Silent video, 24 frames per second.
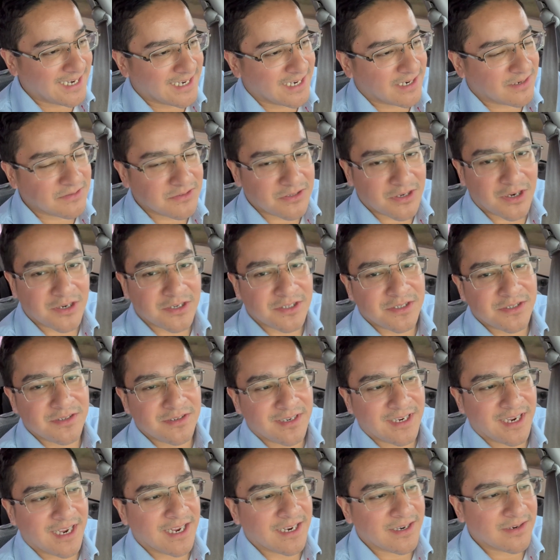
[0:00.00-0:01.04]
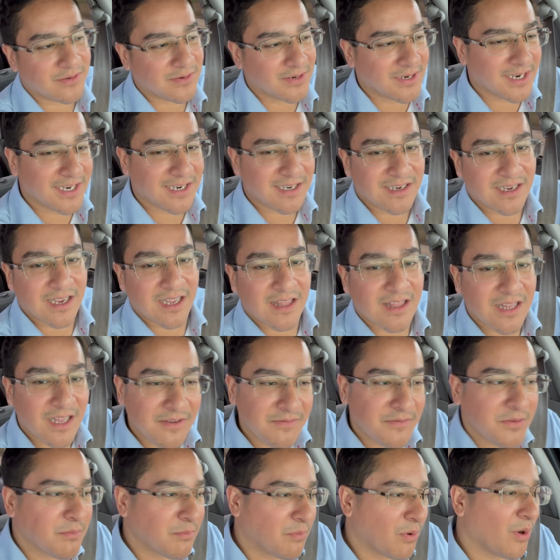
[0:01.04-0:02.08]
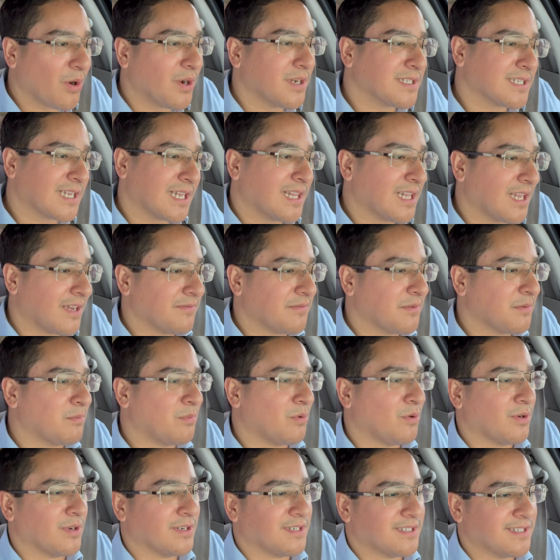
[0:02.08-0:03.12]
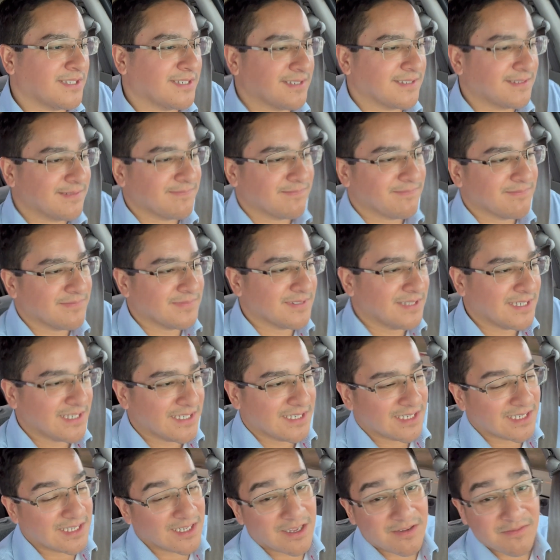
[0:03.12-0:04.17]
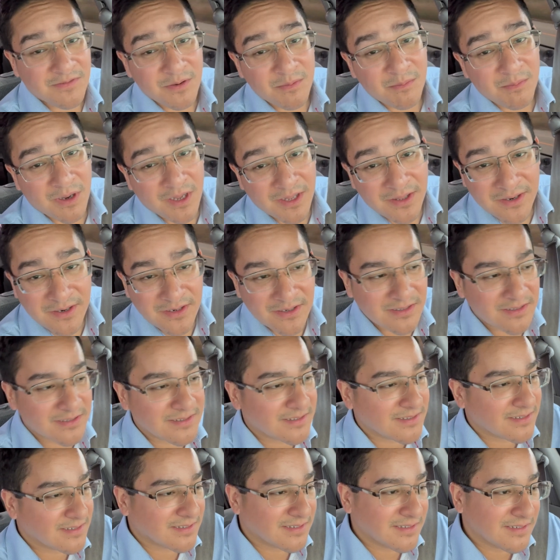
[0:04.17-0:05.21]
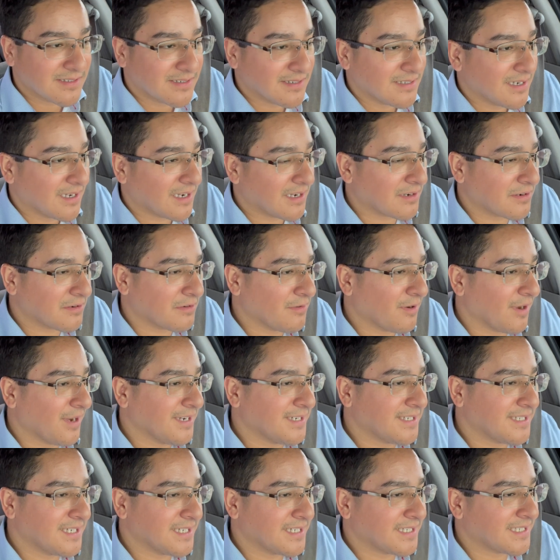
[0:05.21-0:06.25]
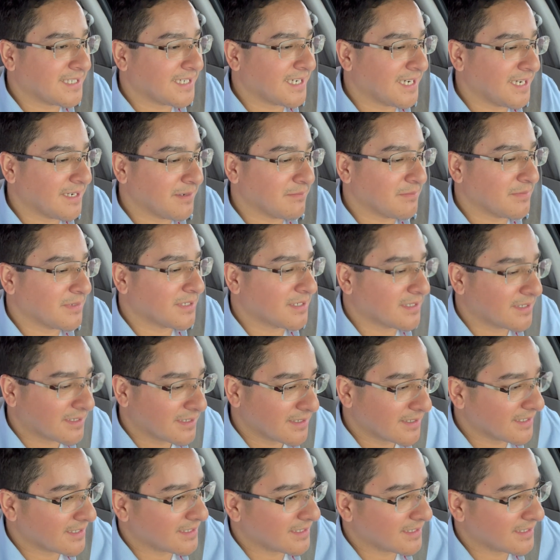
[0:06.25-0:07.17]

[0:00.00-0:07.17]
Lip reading: And I'll talk to you again, okay? I love you, boys. Love your mother. How crazy it seems.